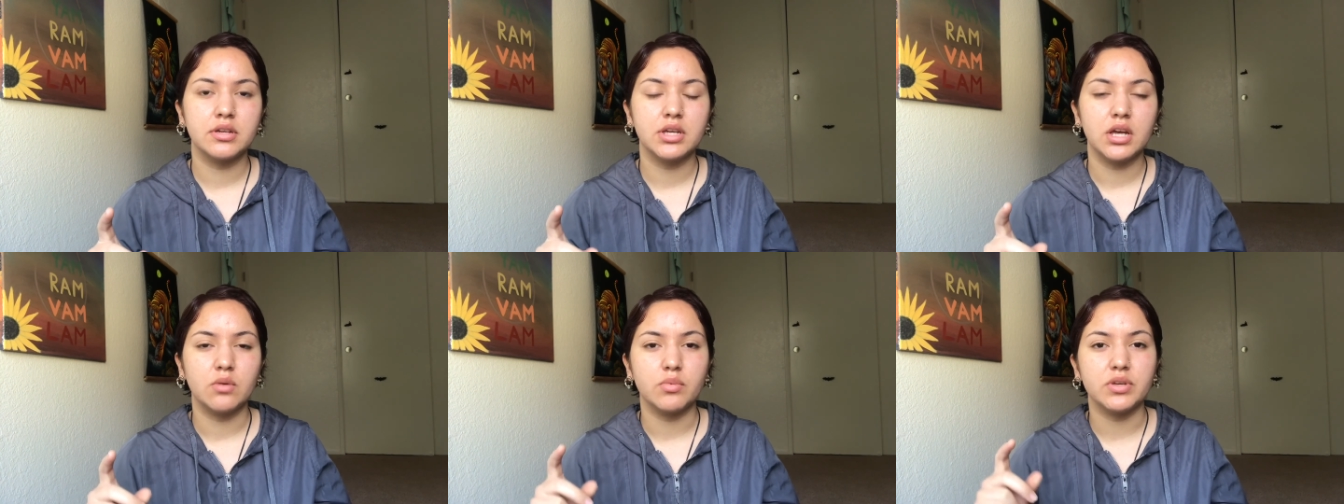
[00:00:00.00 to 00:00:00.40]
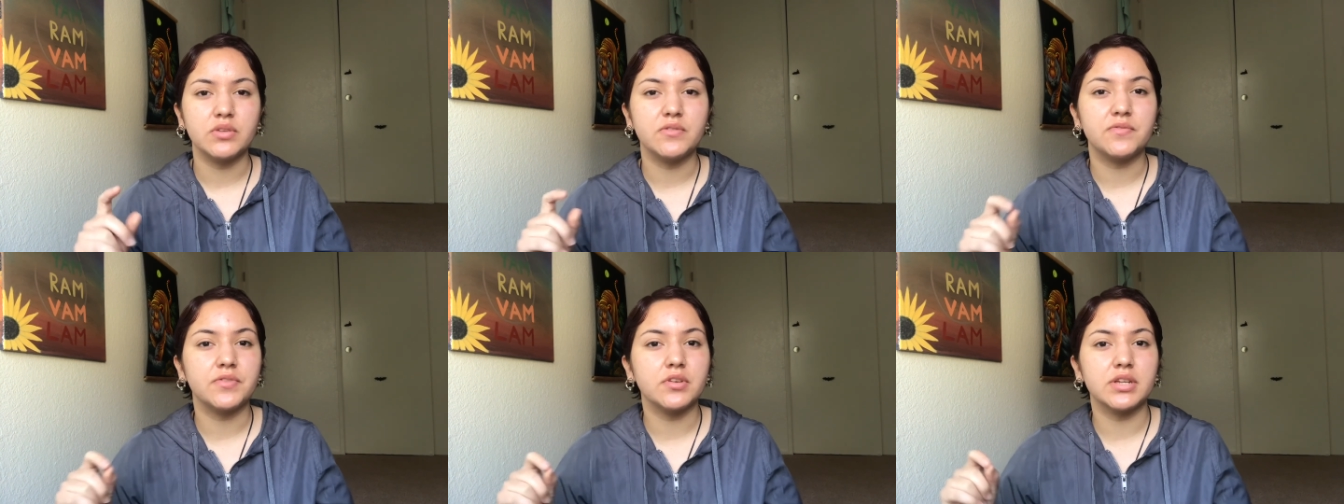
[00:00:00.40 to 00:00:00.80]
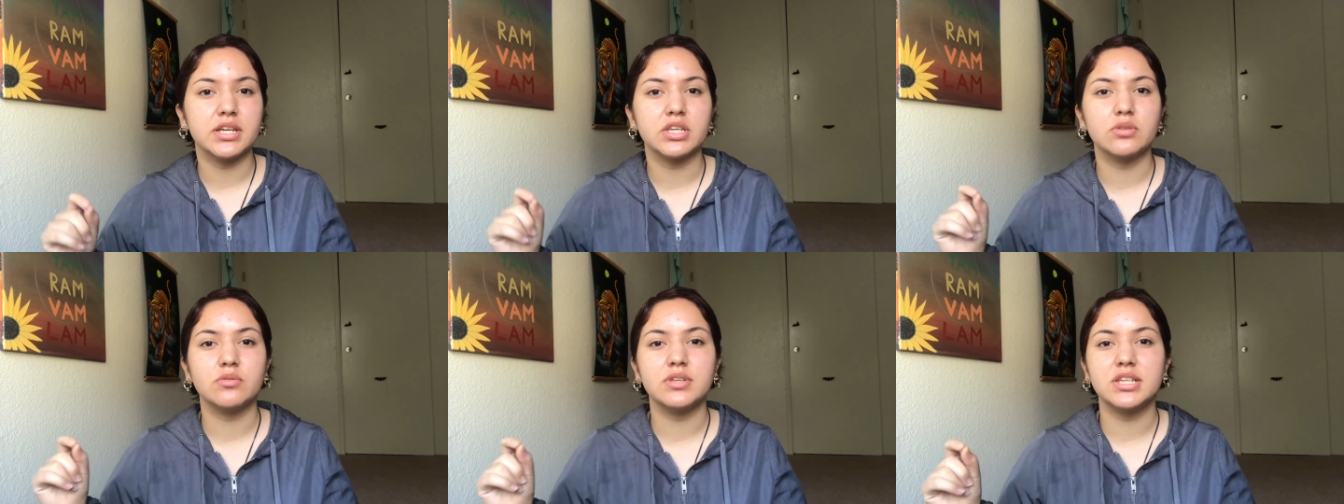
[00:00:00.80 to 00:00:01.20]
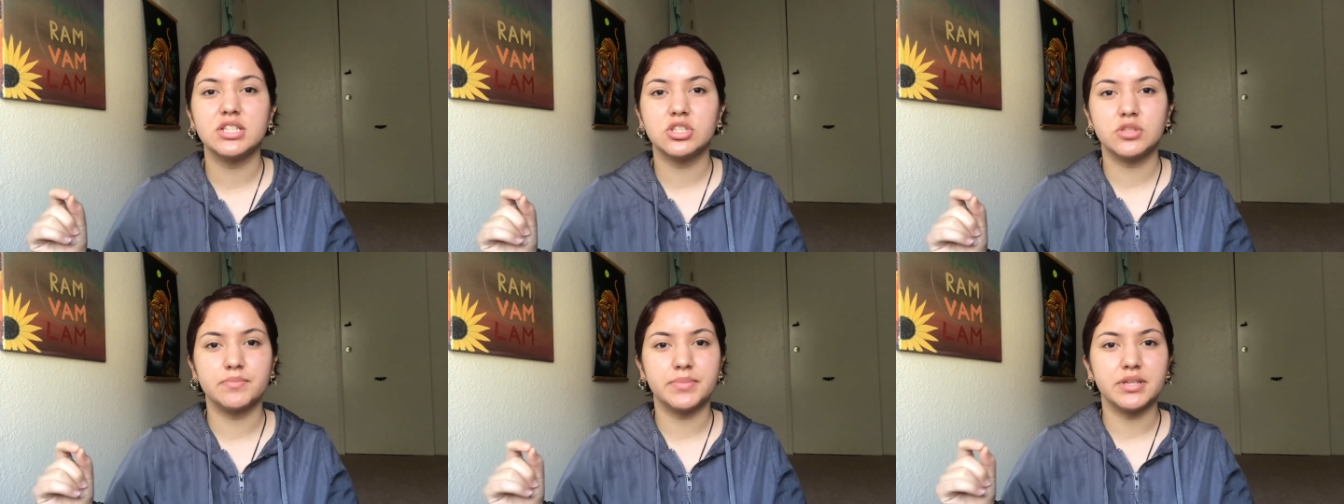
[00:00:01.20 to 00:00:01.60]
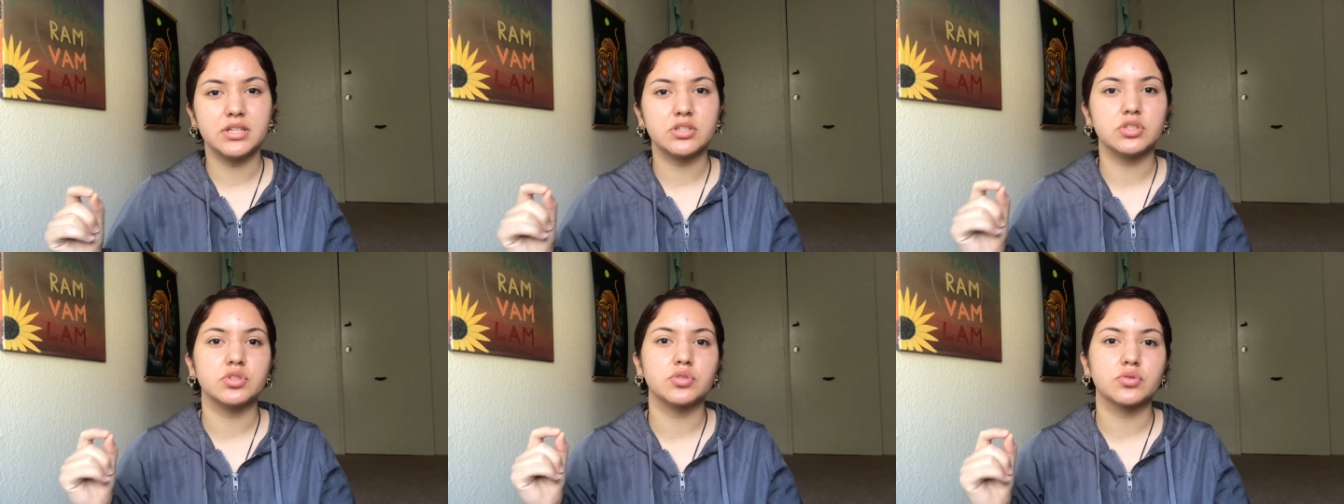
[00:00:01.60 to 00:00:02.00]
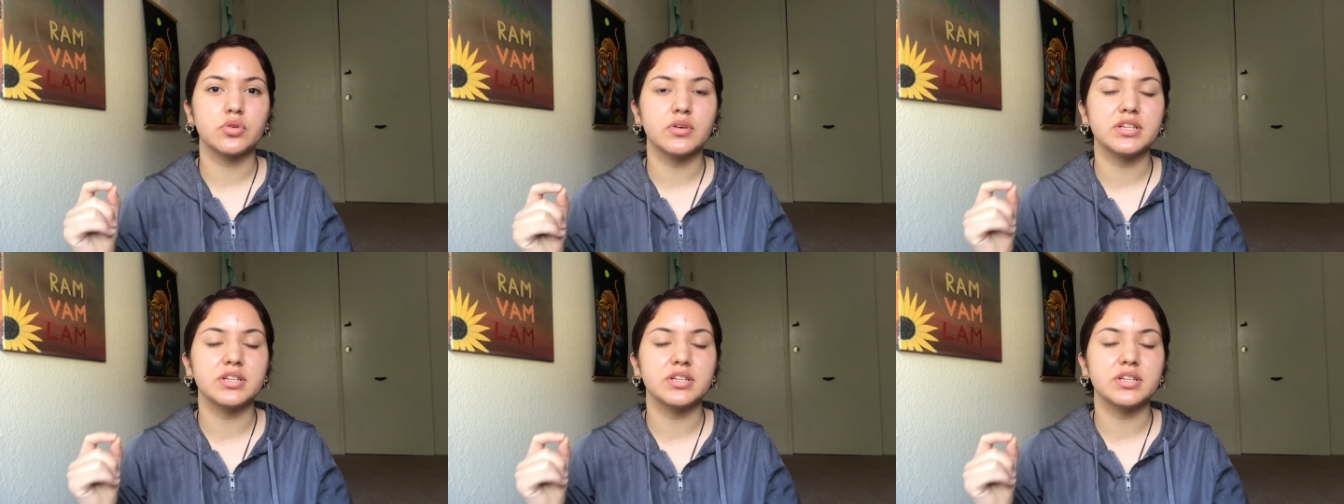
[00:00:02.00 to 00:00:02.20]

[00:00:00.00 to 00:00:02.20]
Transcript: when you feel like you need to be in control,